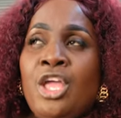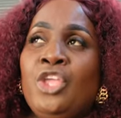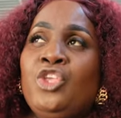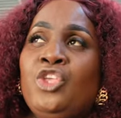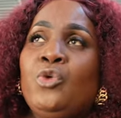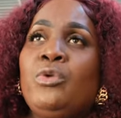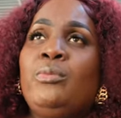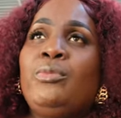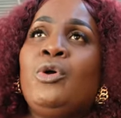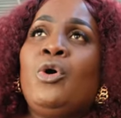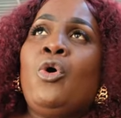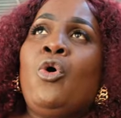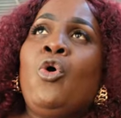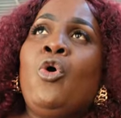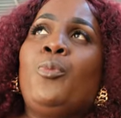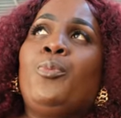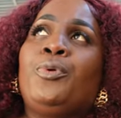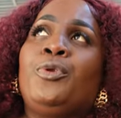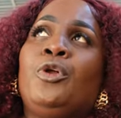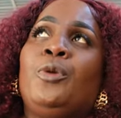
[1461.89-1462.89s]
you would be
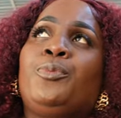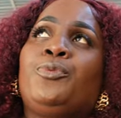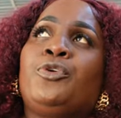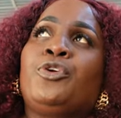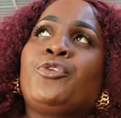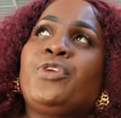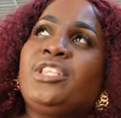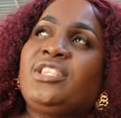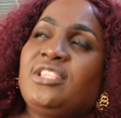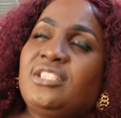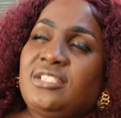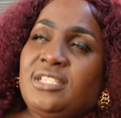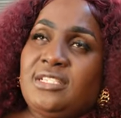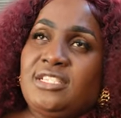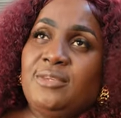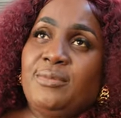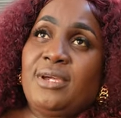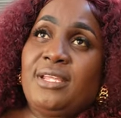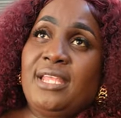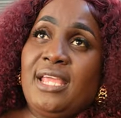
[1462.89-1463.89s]
open up to
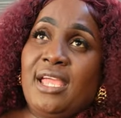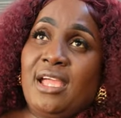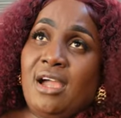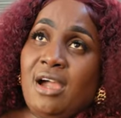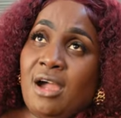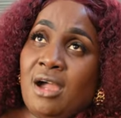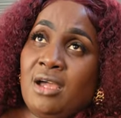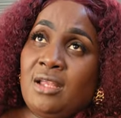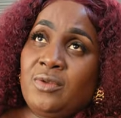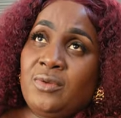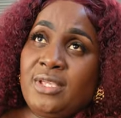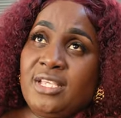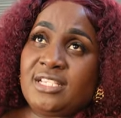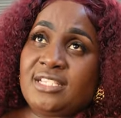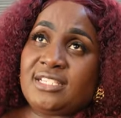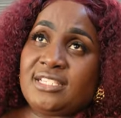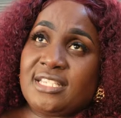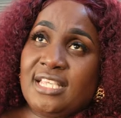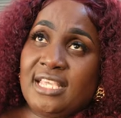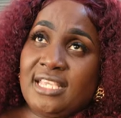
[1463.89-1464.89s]
criticism, and I always
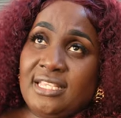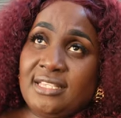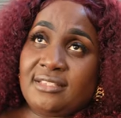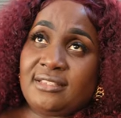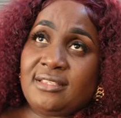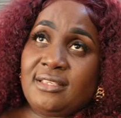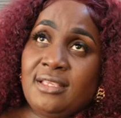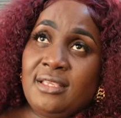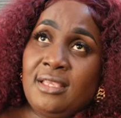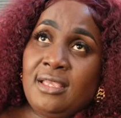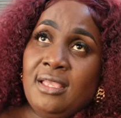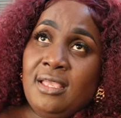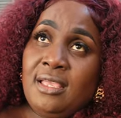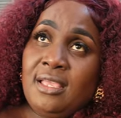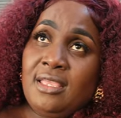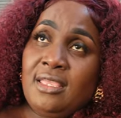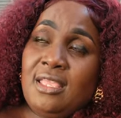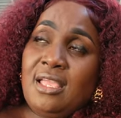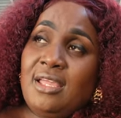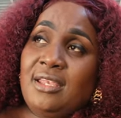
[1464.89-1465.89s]
say it.
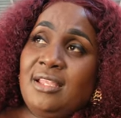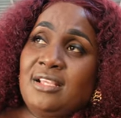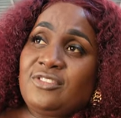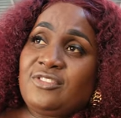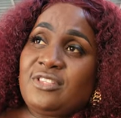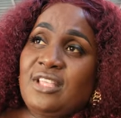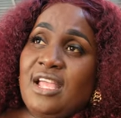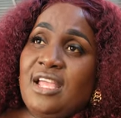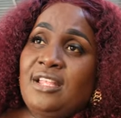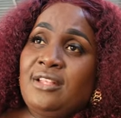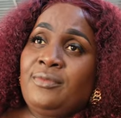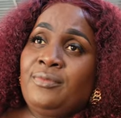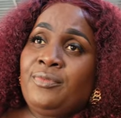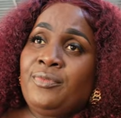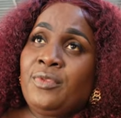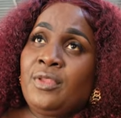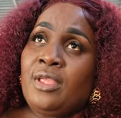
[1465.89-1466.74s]
You understand?